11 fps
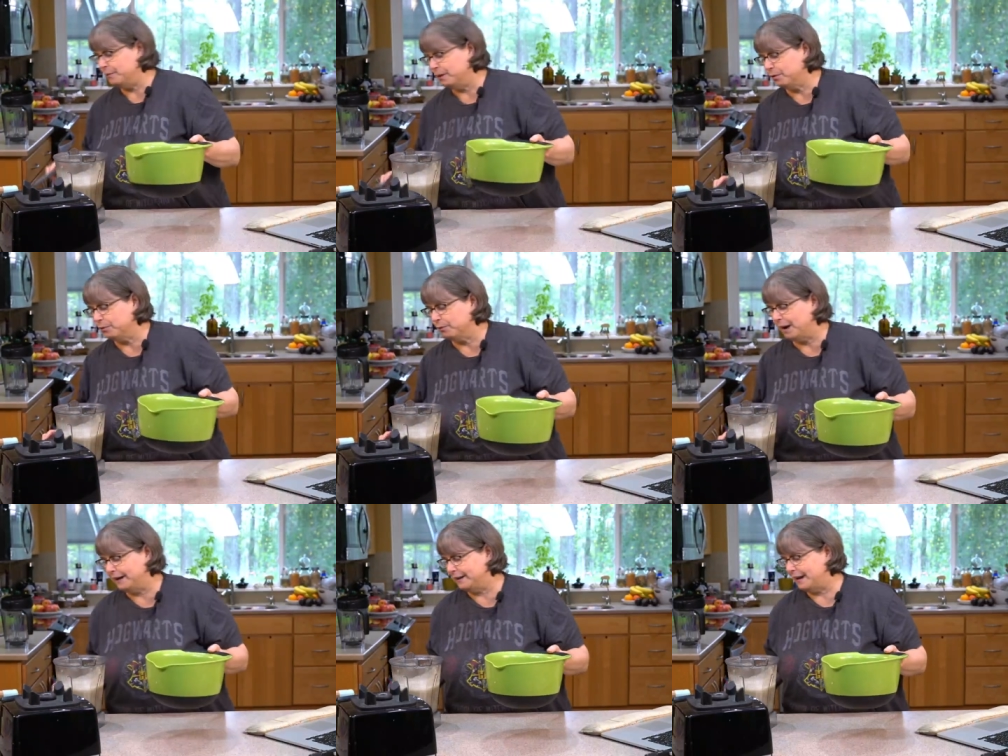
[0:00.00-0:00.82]
milk
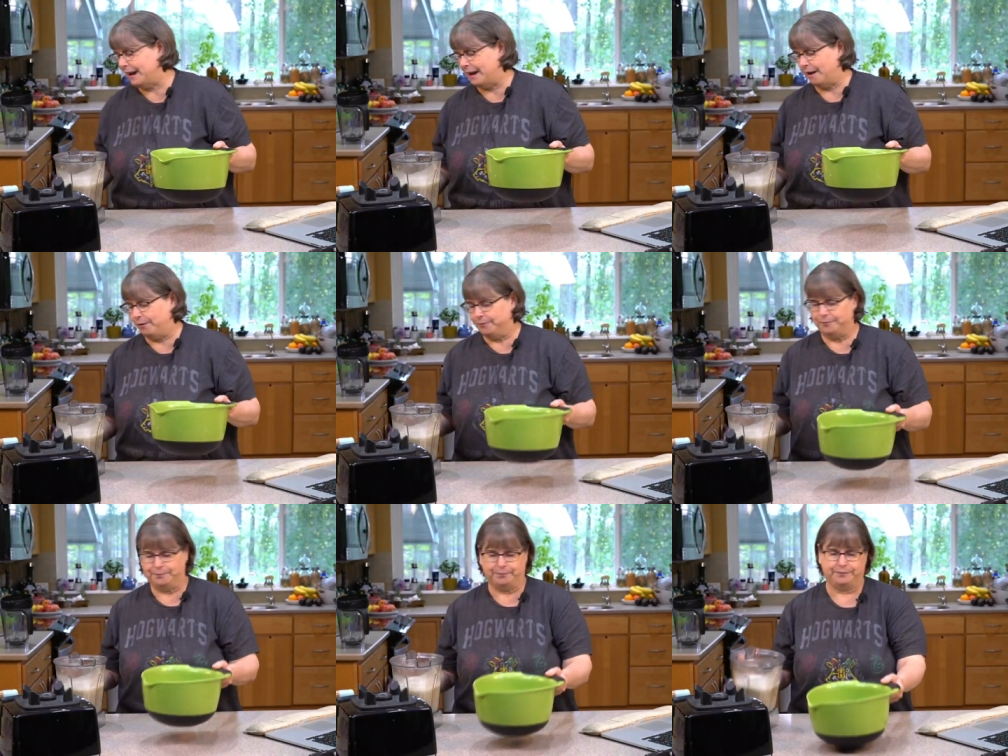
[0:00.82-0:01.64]
right
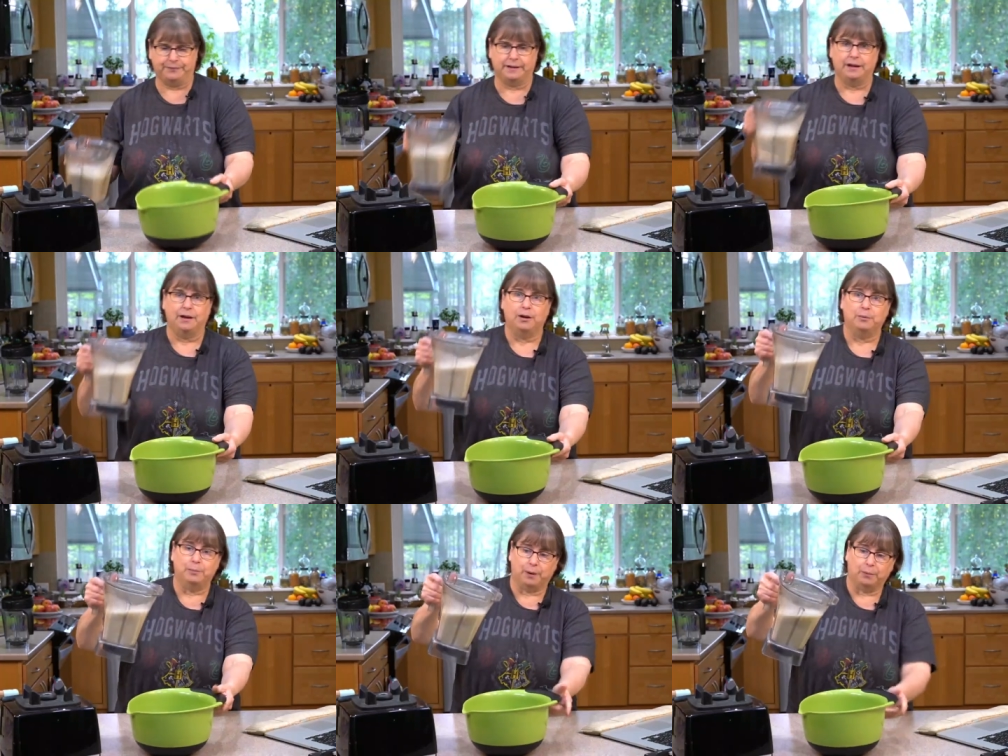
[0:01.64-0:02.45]
now.
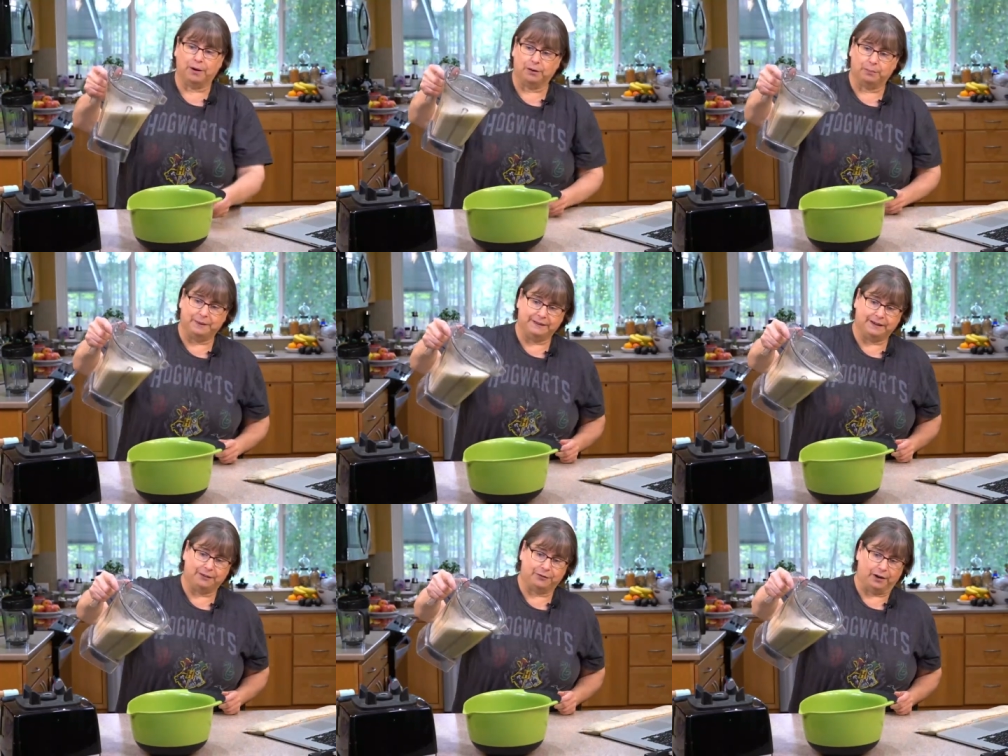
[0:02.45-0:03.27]
But what'll be
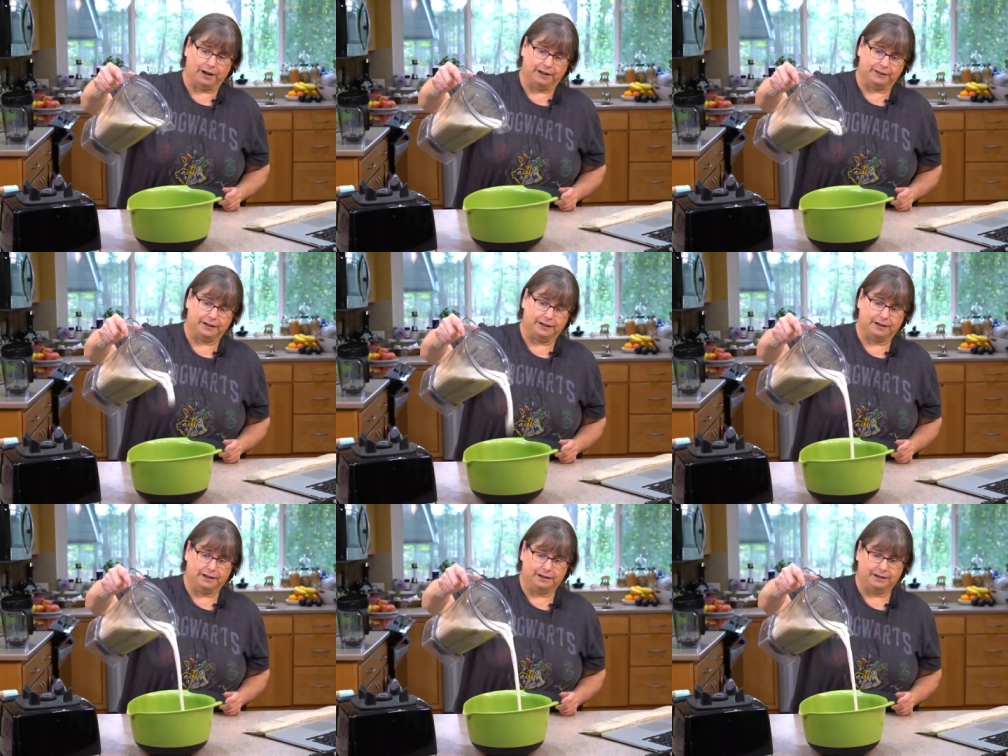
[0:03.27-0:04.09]
different,
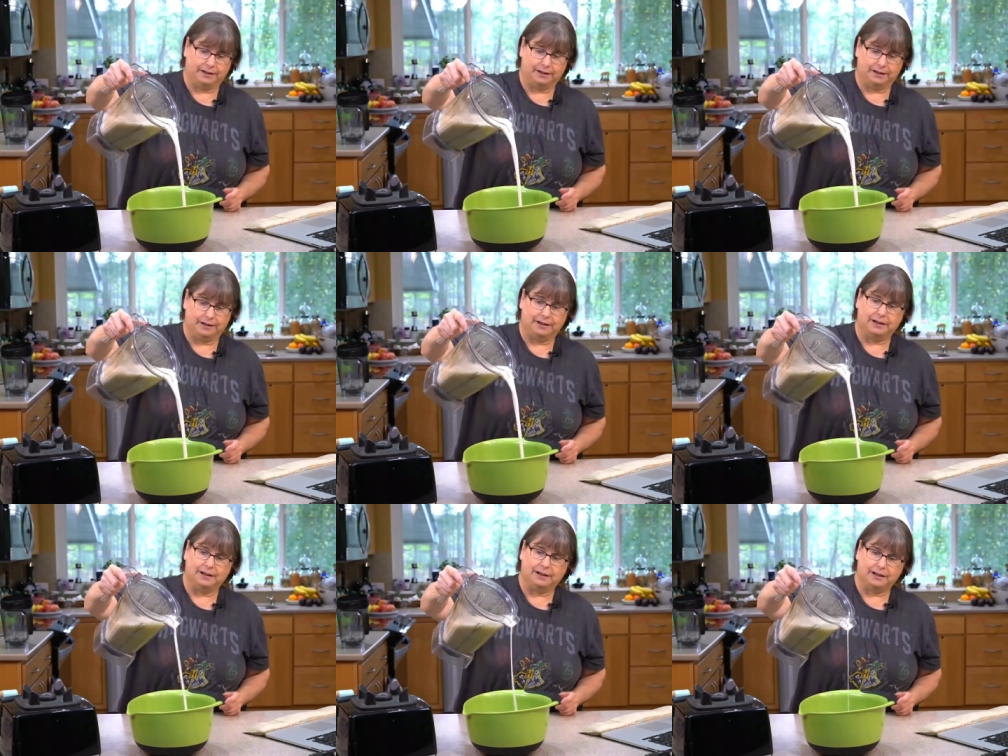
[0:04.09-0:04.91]

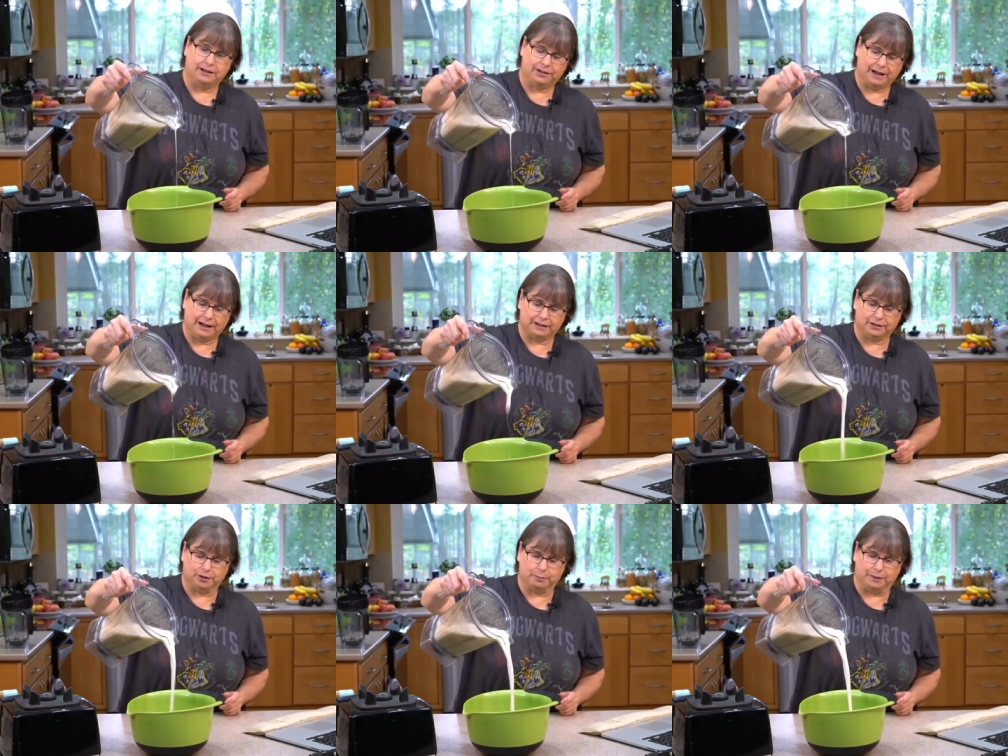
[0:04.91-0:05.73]
you get a
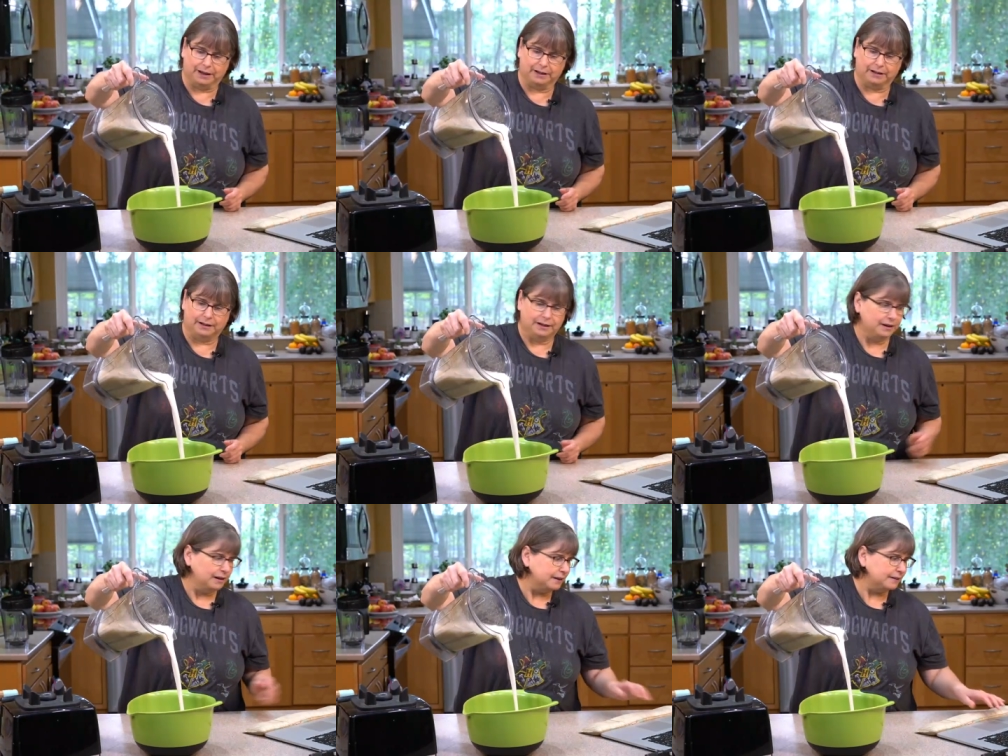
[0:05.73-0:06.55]
little bit.
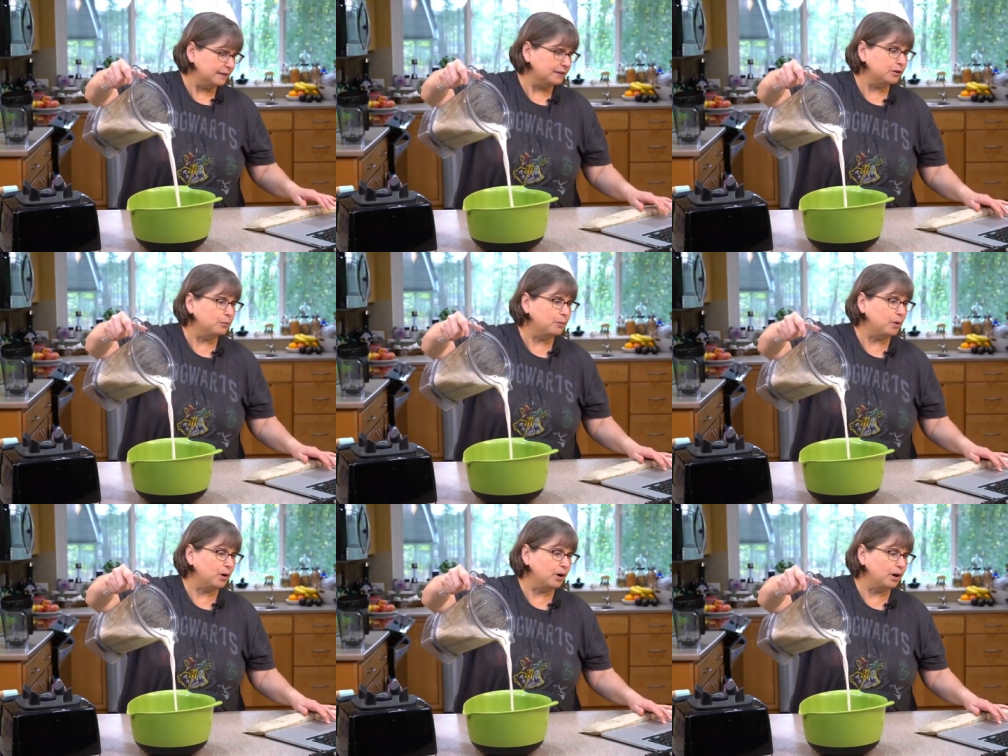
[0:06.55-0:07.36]
It's a little
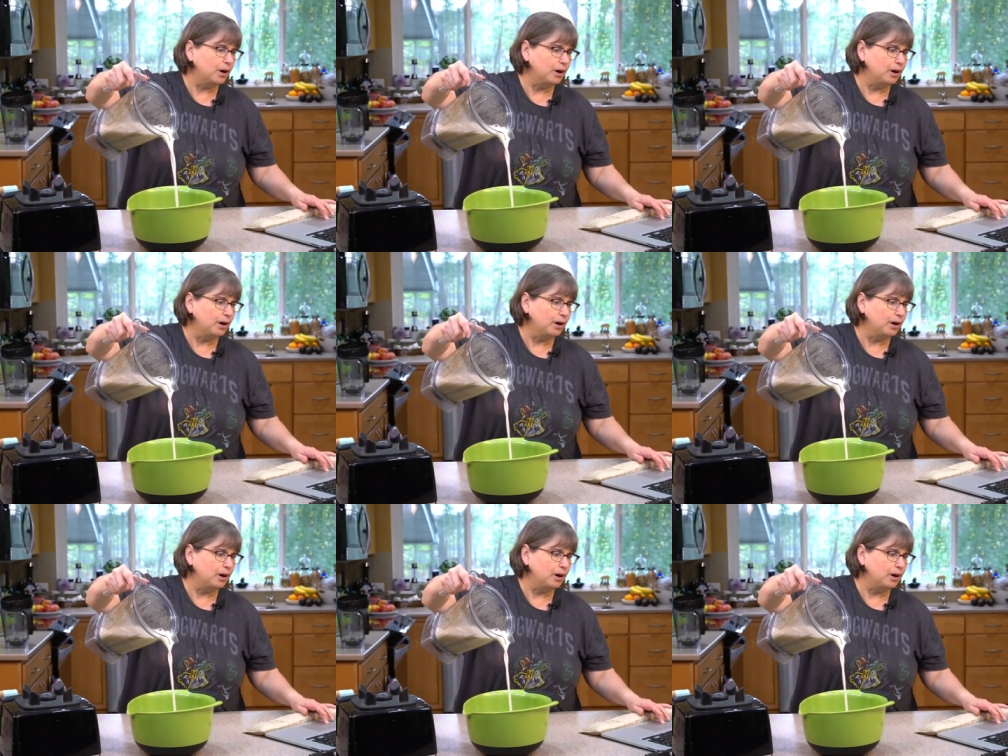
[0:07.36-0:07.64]
more